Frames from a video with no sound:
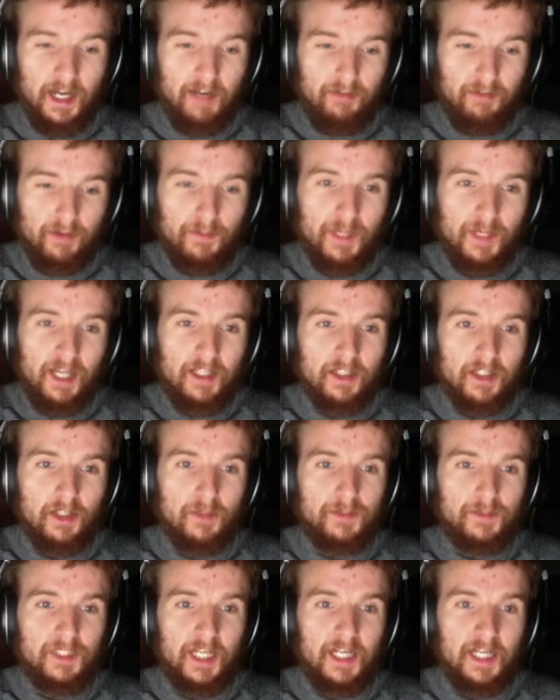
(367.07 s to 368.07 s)
from the
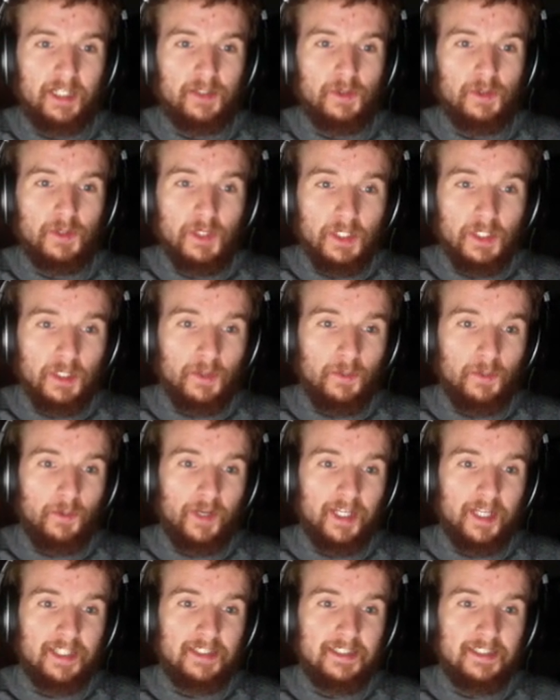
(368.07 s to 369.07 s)
helicopter angle,
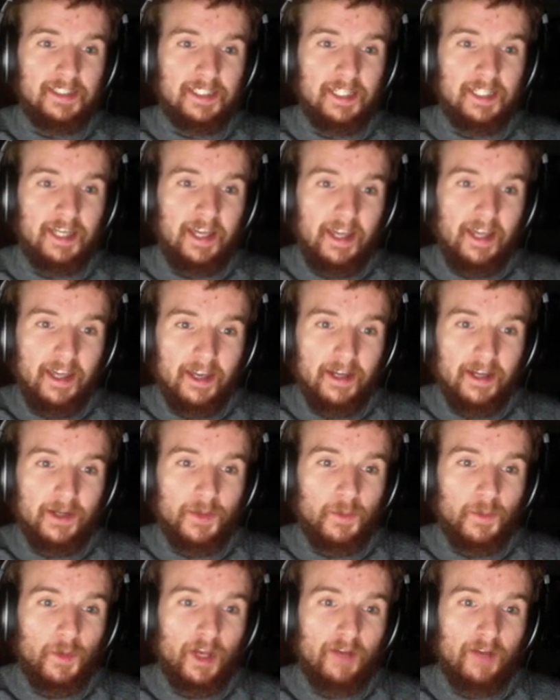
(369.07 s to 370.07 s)
we can see here
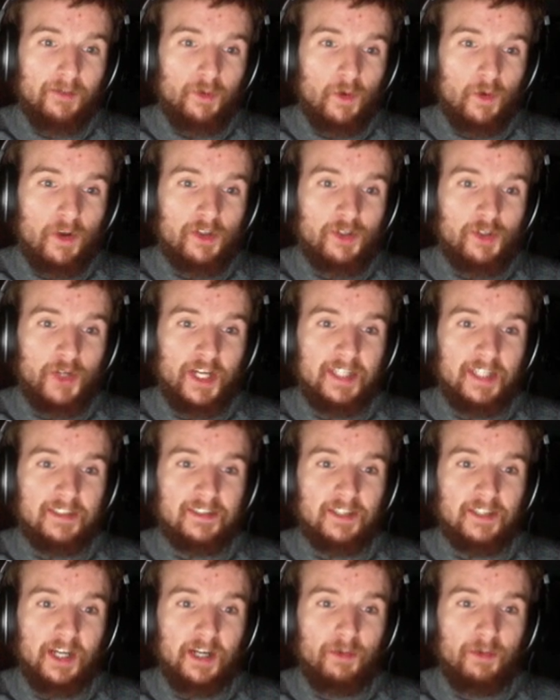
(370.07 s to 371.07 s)
we have Julius
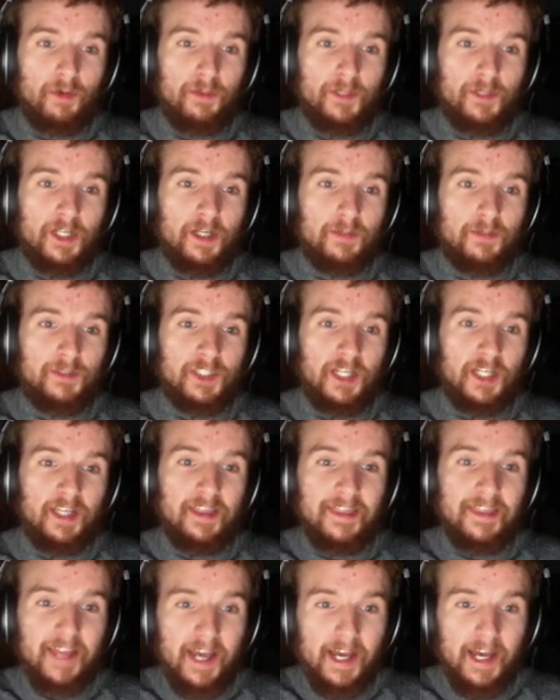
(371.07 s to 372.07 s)
Johansen and Robin Coppicer,
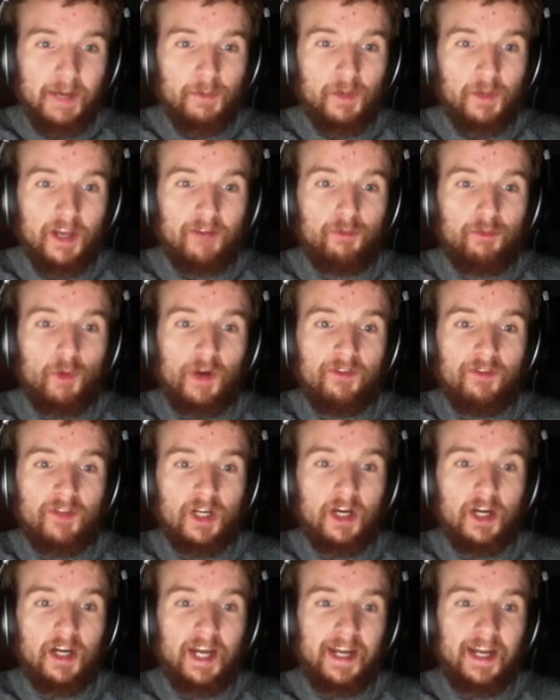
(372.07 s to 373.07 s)
and there we have Wout
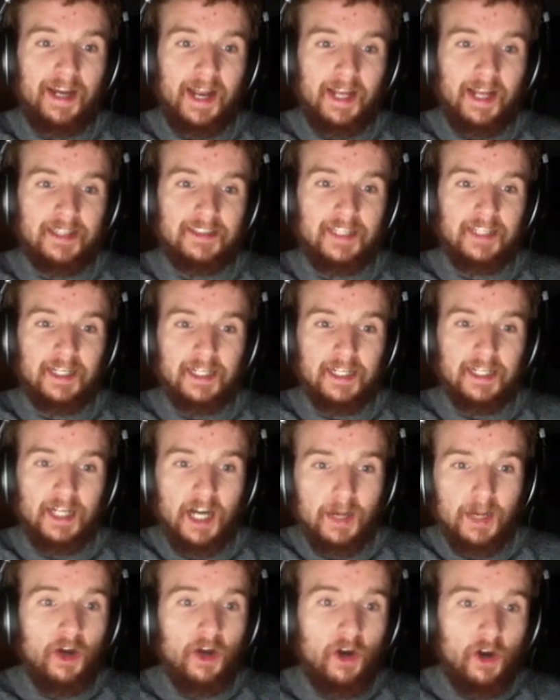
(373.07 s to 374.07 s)
Van Aert and Alexander
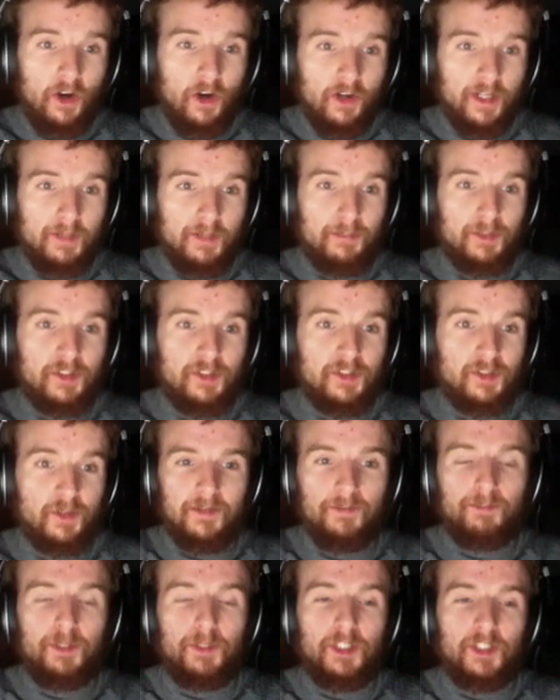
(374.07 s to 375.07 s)
Kamp hot in
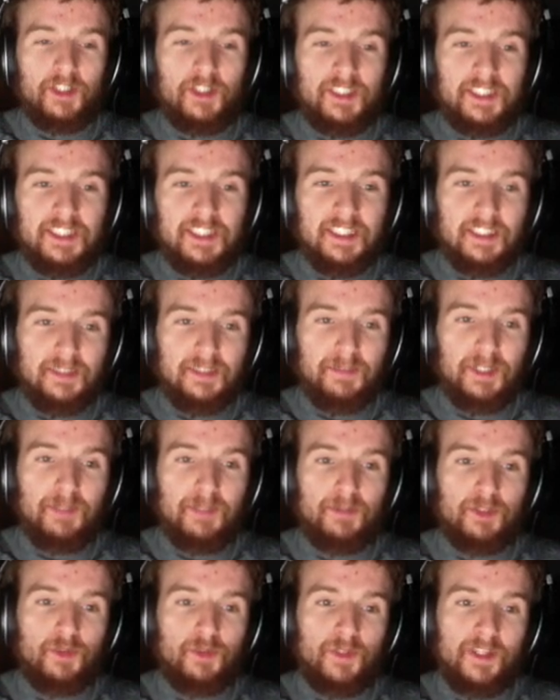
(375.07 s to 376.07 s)
pursuit. But you can see the speed
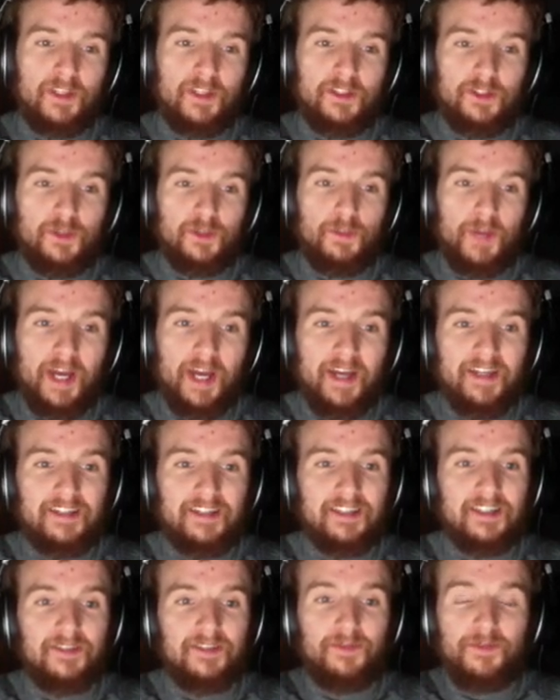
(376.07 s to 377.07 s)
between the two pairs
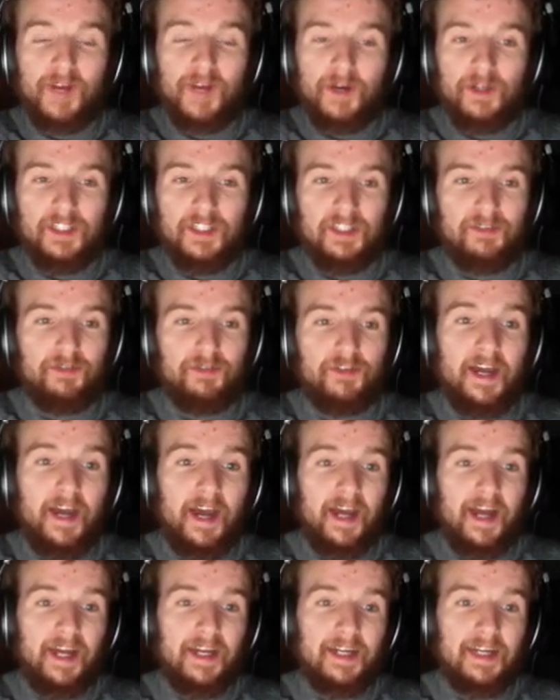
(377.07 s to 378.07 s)
is very different,
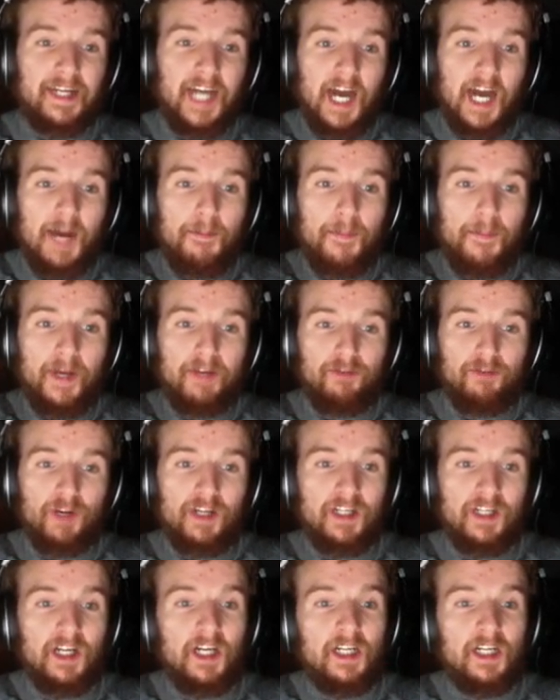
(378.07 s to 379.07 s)
and Kamp and
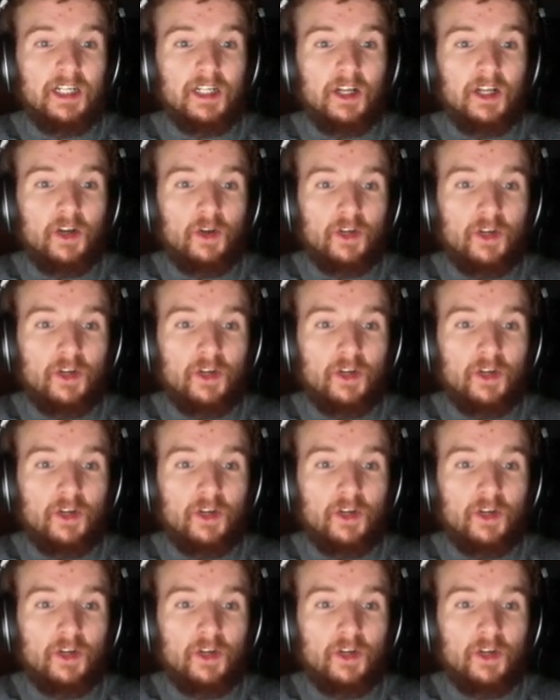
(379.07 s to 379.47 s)
Van Aert look